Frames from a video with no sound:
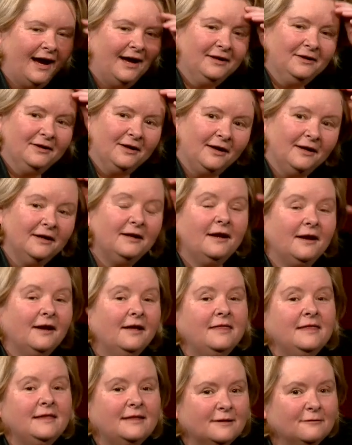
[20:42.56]
I, I,
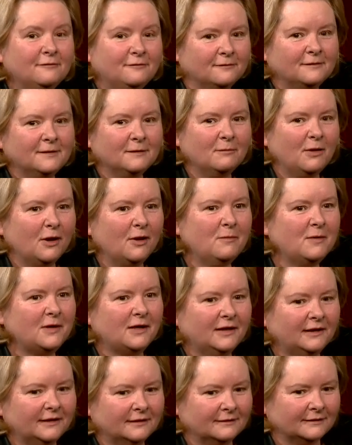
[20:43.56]
I think the, the, moment
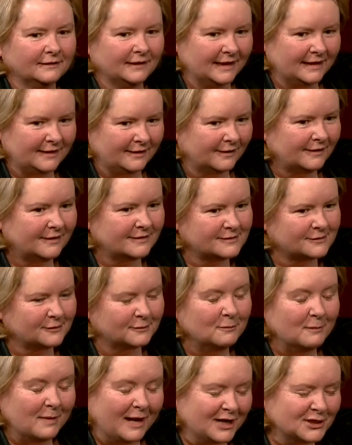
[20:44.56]
I laid eyes
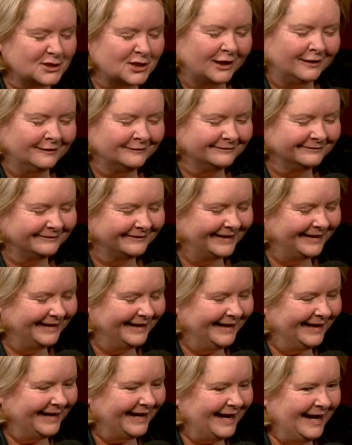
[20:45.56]
on Marcia.
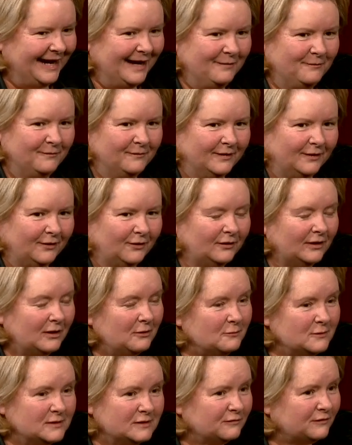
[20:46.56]
Um, although
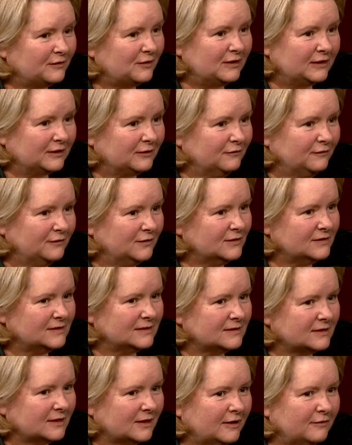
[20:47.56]
it was a very
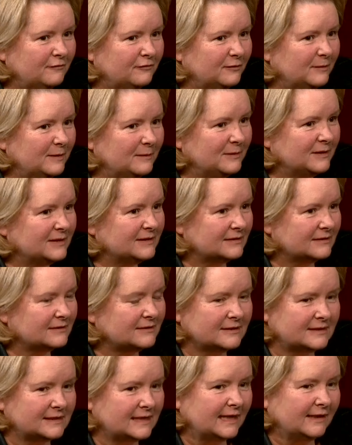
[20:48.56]
confusing time for me because, as
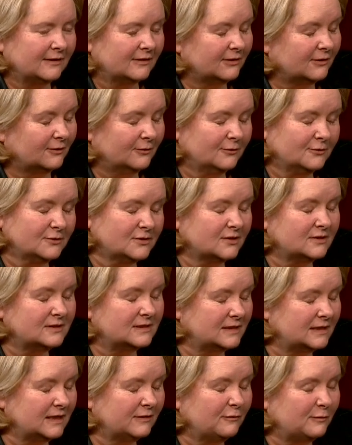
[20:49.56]
I say, I also
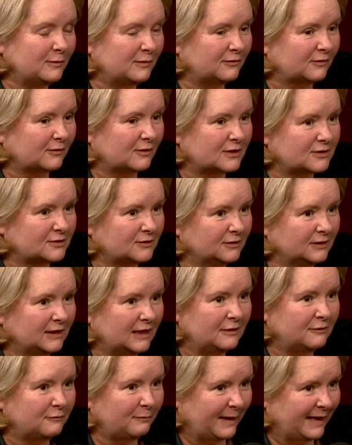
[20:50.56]
did have a bit of a crush on
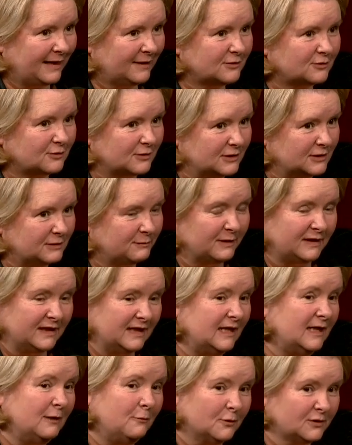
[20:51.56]
Keith Partridge, but
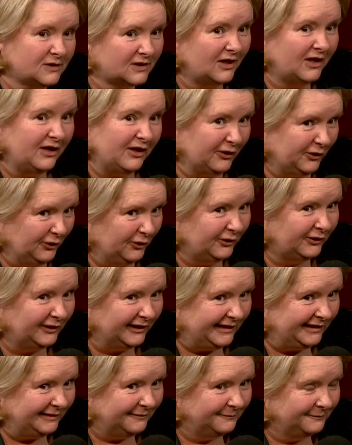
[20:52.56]
then he was kind of
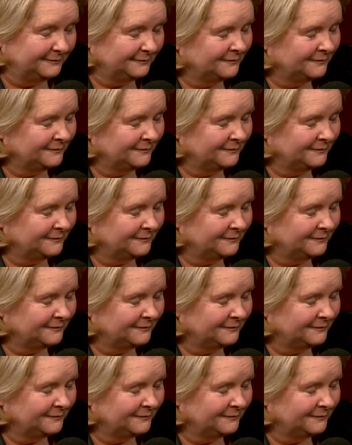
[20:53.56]
girly.